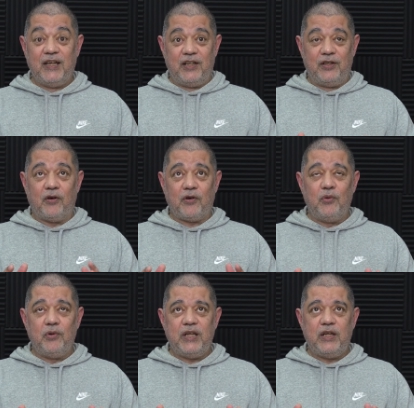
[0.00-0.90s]
Not
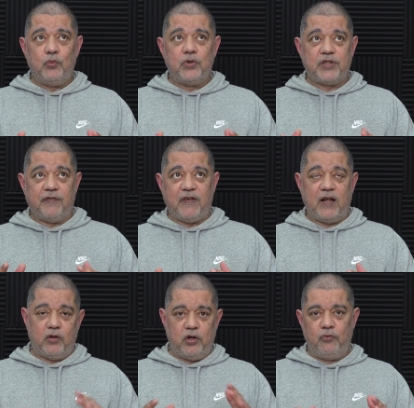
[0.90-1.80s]
only was the
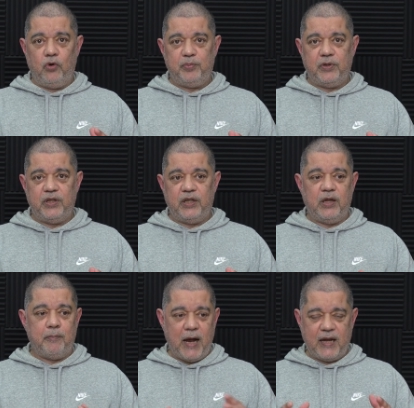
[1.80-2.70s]
file corrupted and
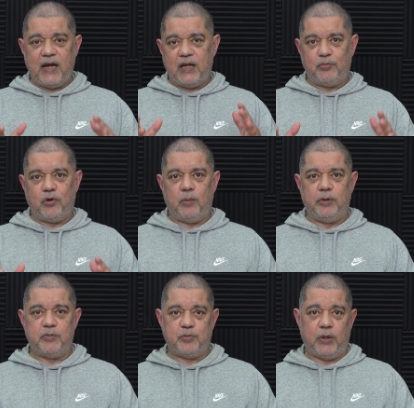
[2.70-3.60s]
the Mac had
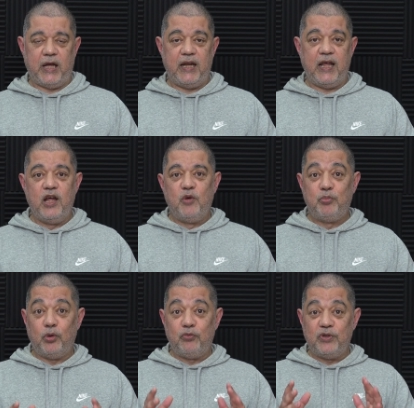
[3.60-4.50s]
problems playing it,
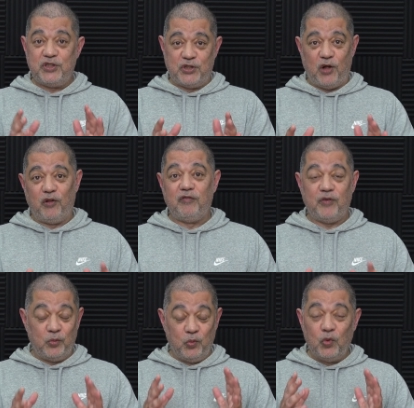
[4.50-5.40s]
but Resolve
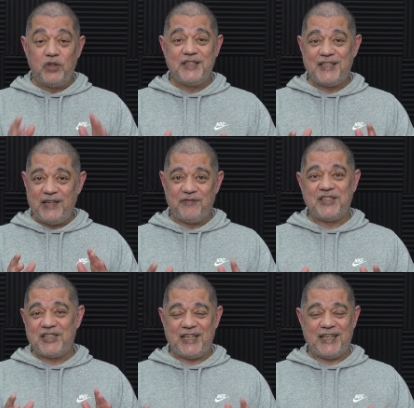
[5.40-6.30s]
wouldn't even
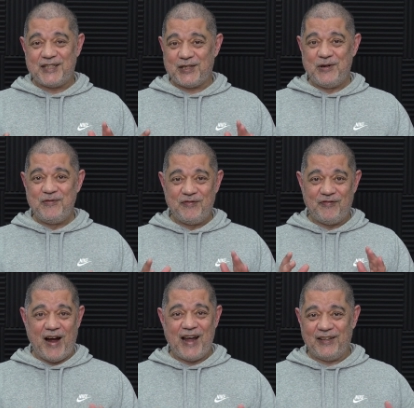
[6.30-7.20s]
see its own
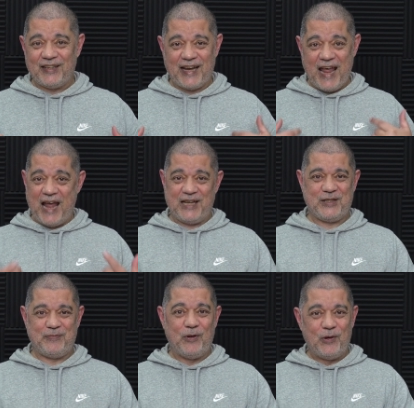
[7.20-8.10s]
file that it
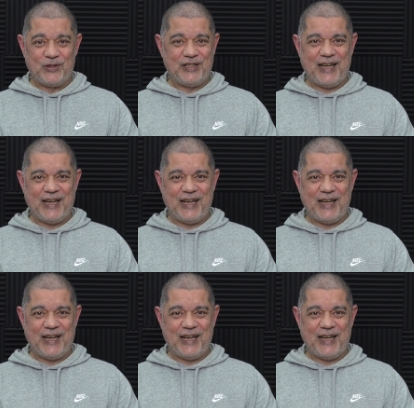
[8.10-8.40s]
exported